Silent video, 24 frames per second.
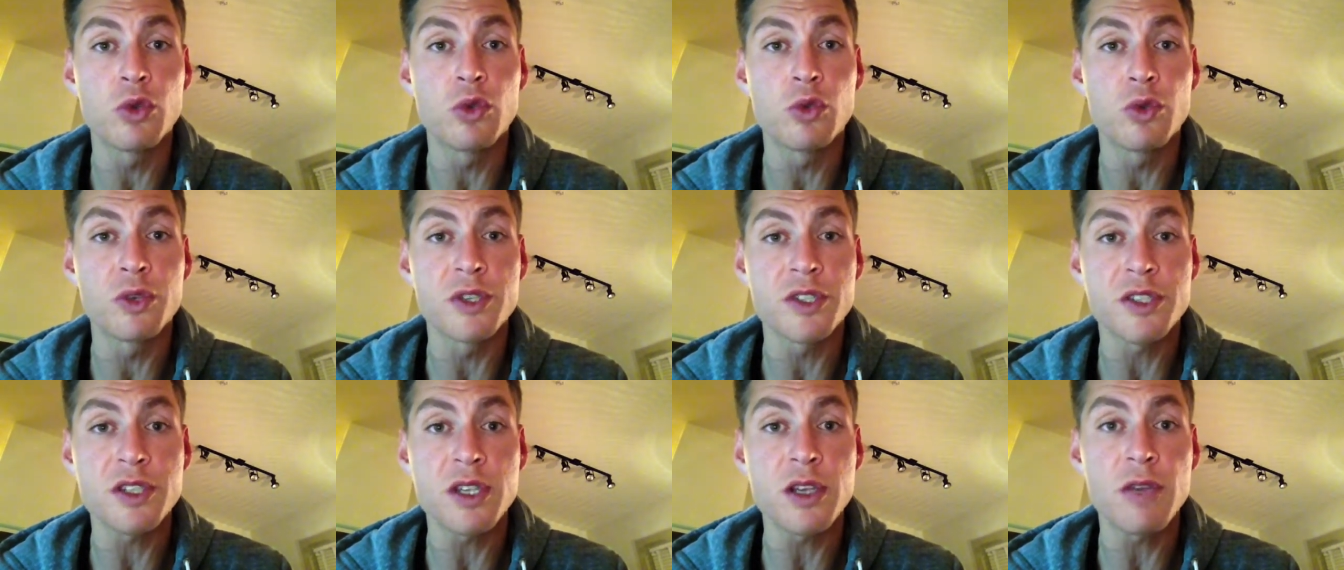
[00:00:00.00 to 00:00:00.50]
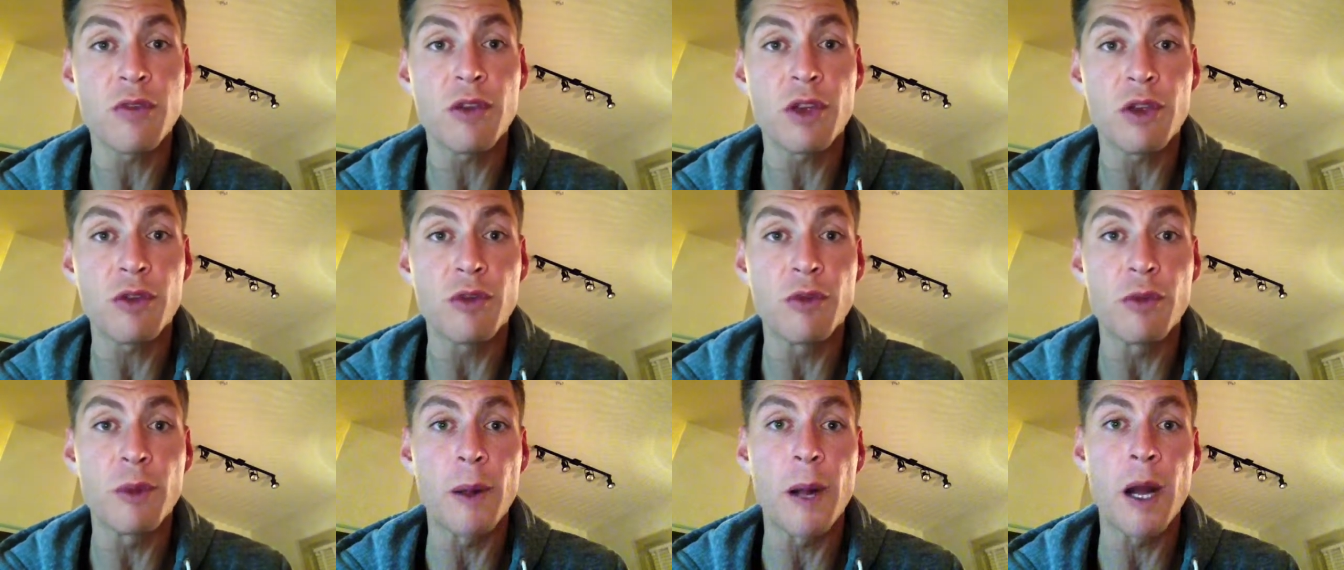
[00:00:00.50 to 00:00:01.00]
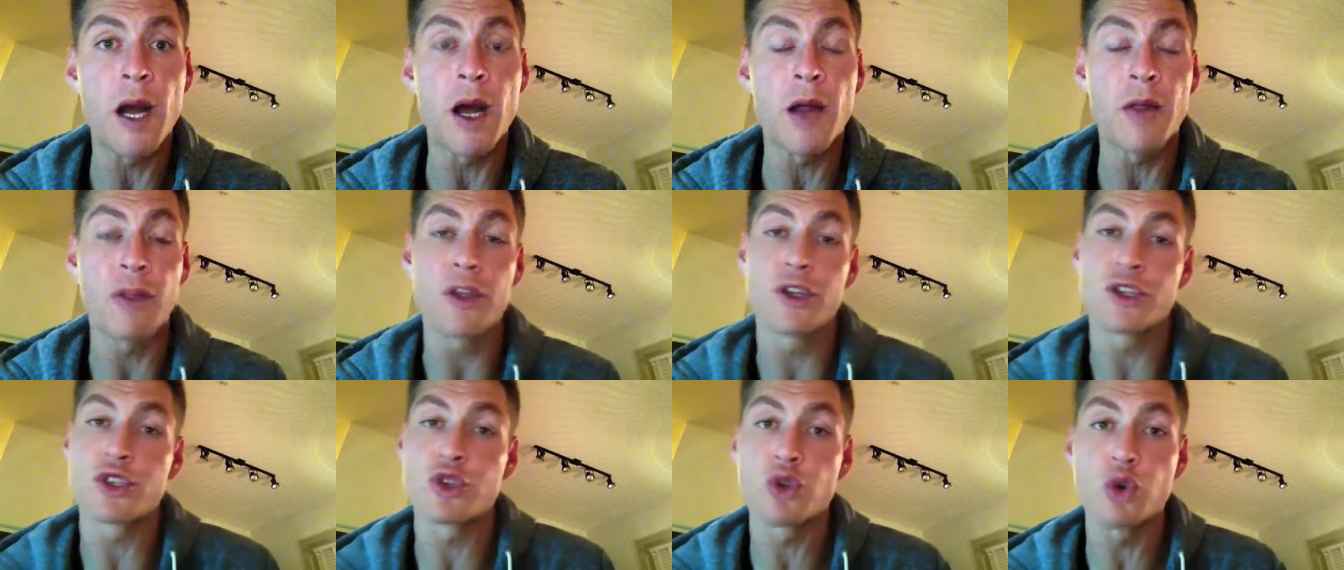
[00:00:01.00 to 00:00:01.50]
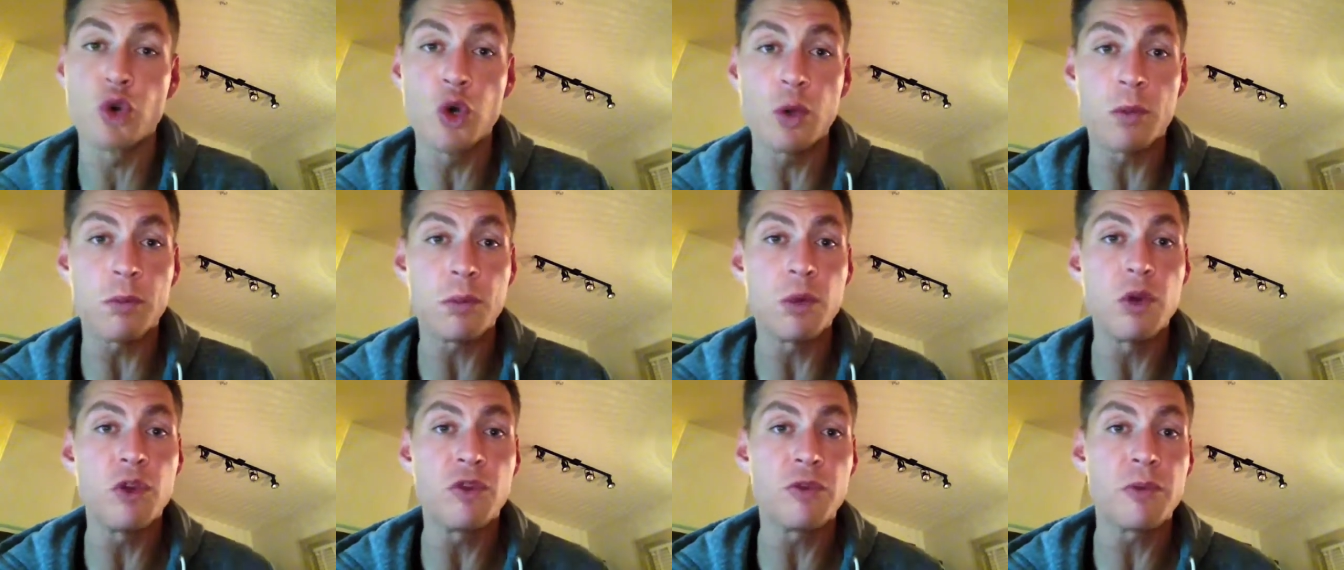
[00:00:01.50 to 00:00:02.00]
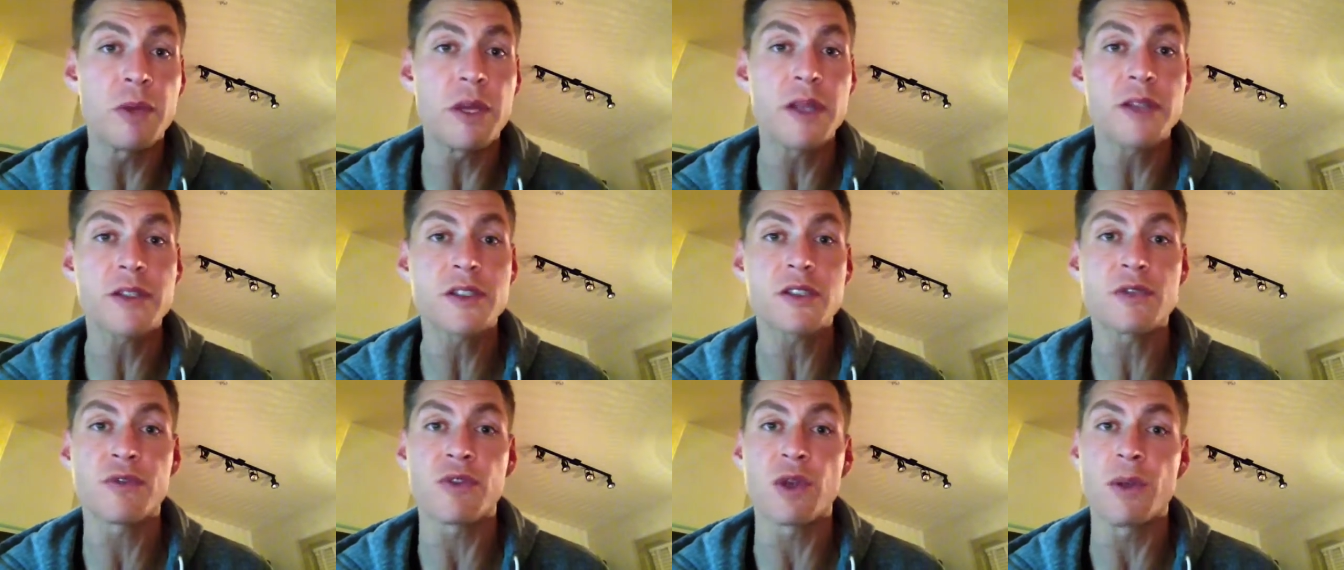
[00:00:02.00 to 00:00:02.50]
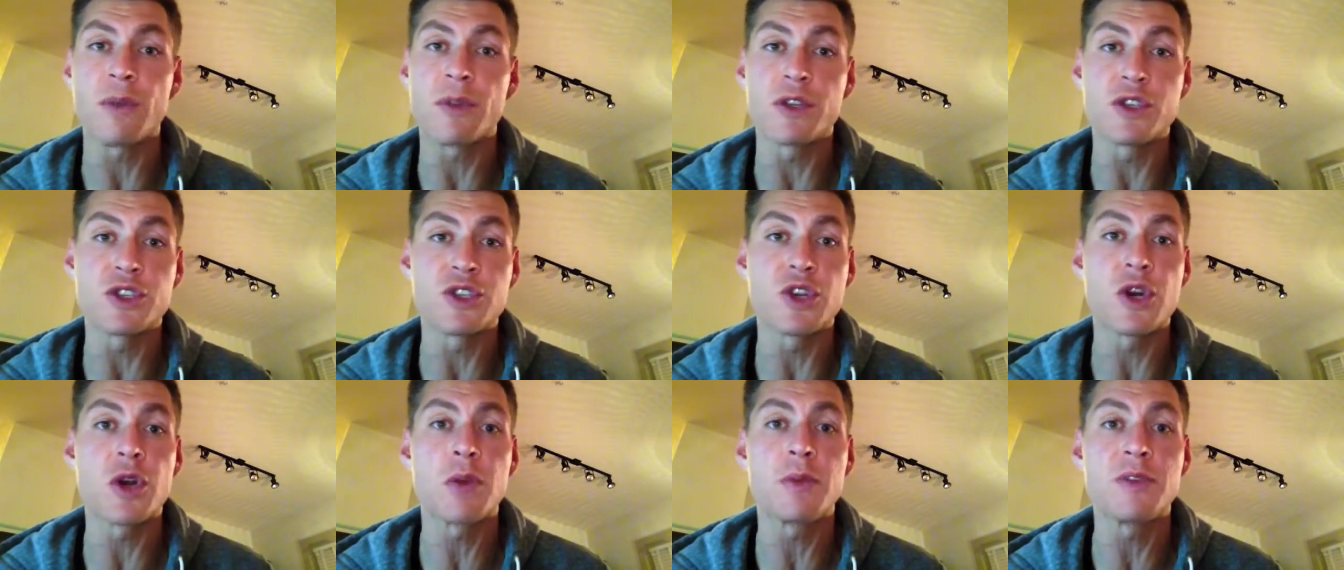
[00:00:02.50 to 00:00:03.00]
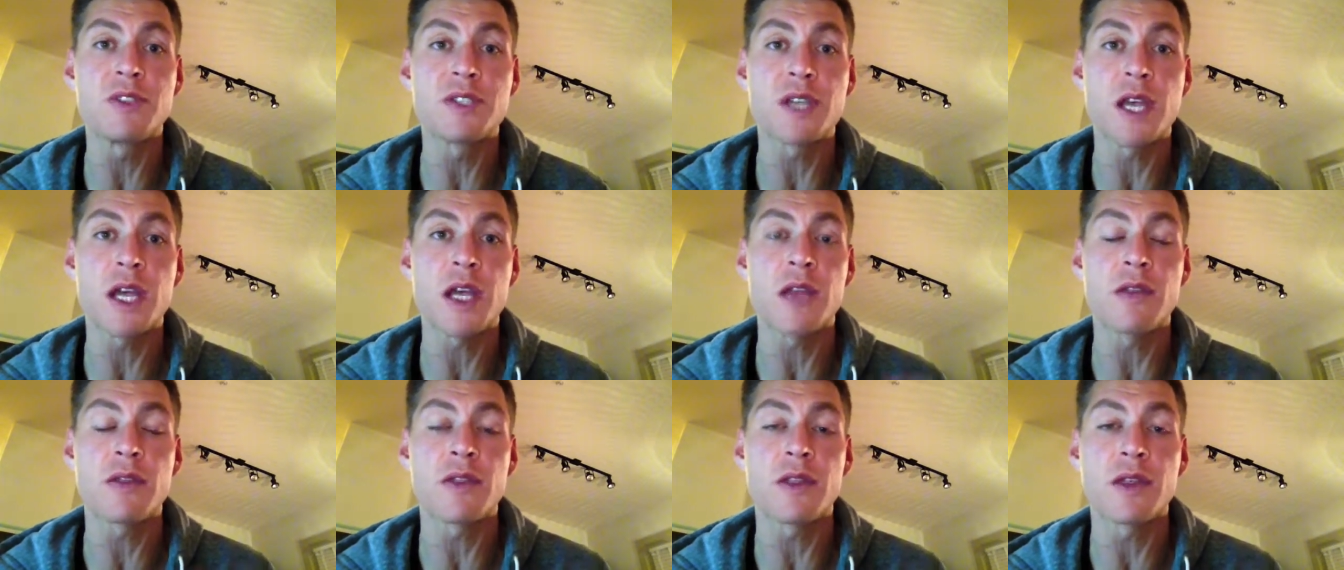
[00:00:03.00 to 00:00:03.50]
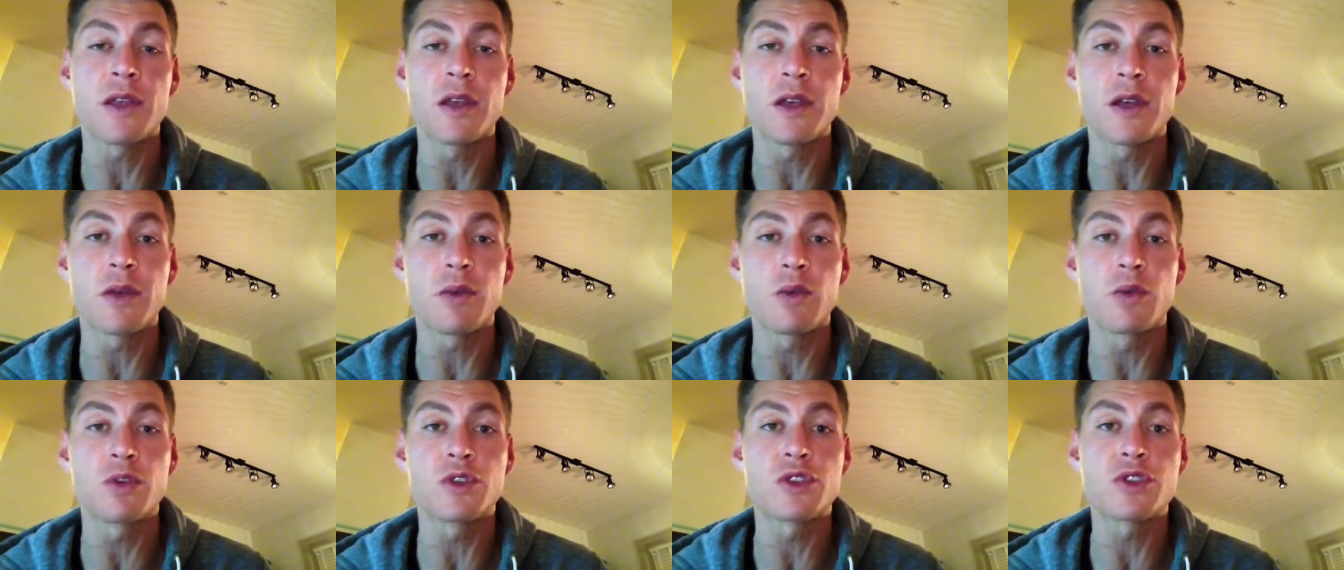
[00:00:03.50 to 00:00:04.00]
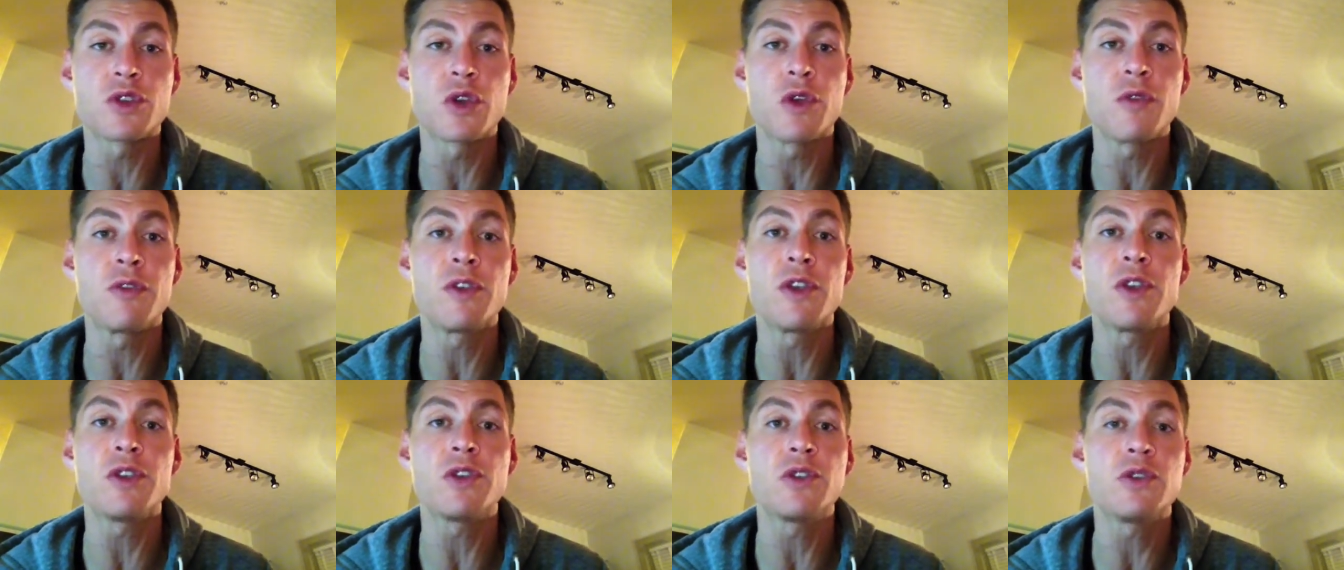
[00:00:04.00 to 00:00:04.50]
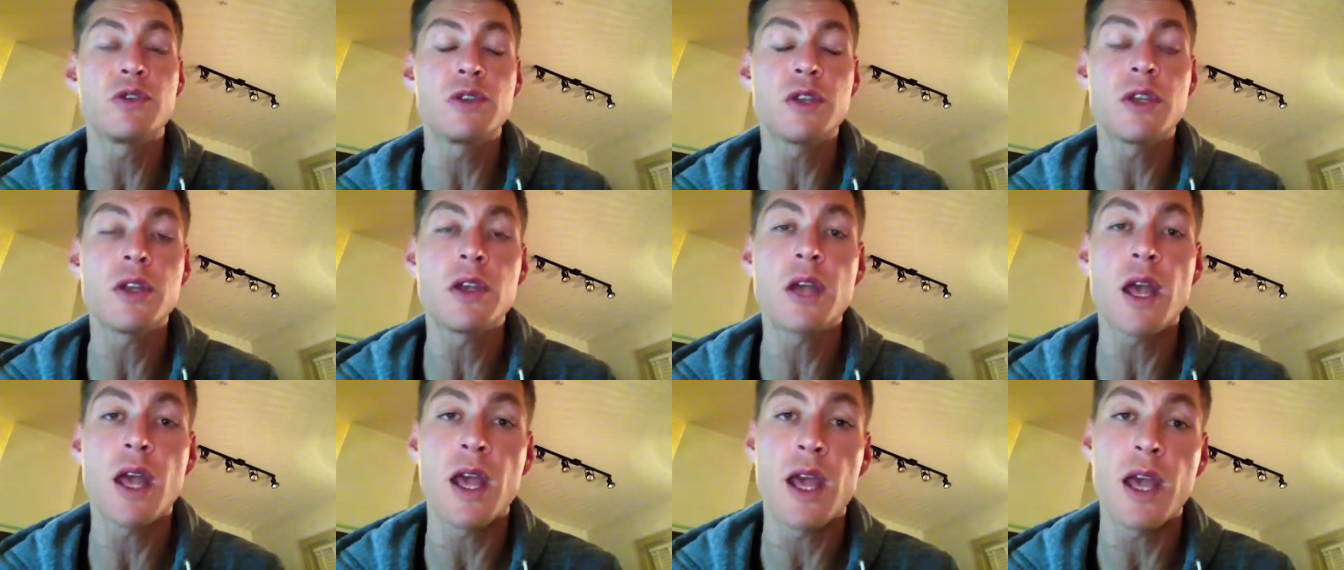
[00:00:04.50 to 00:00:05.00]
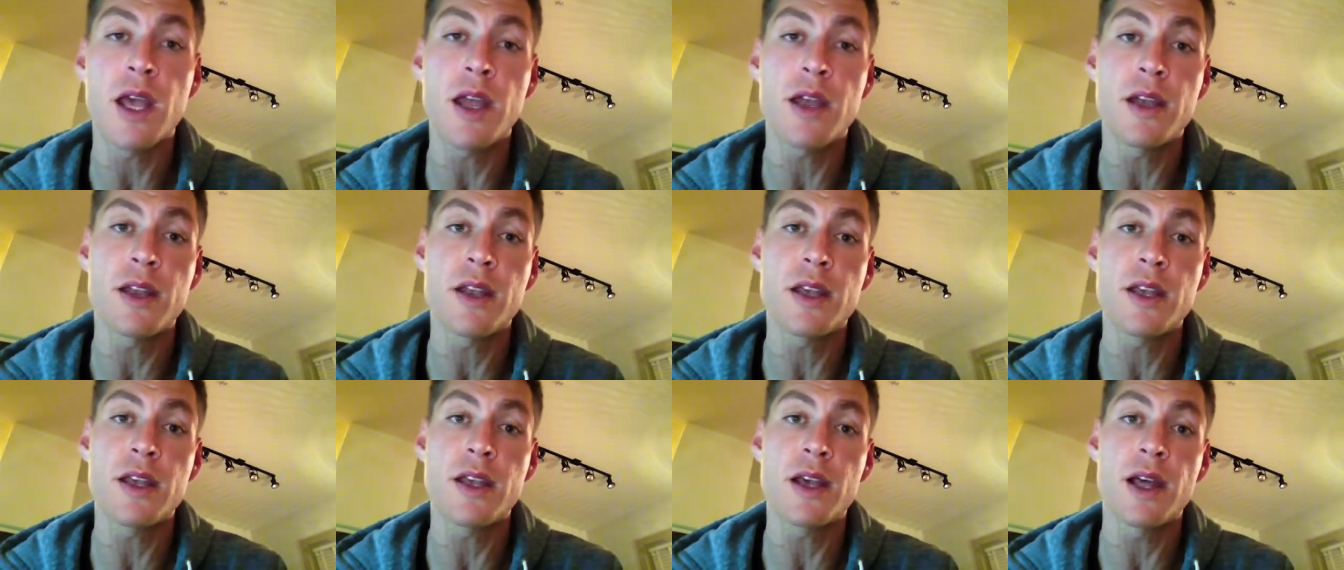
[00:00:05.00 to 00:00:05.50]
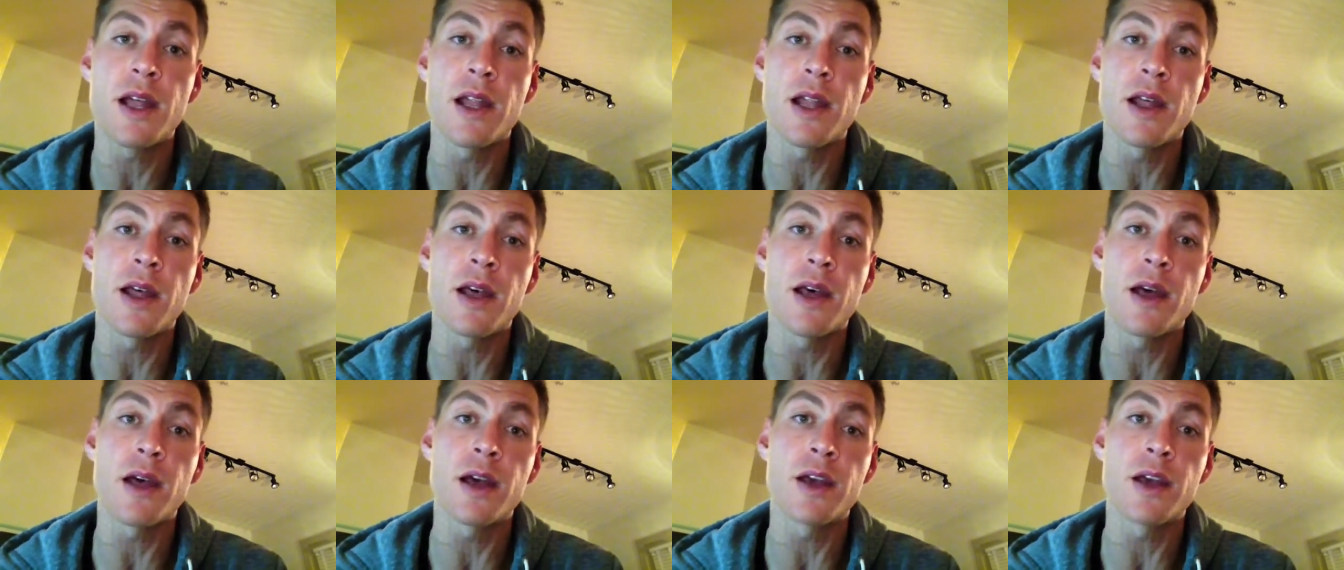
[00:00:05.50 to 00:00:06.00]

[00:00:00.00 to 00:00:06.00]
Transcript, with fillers: receiving on the troop movements from the Germans and the Soviet Union, and he uh,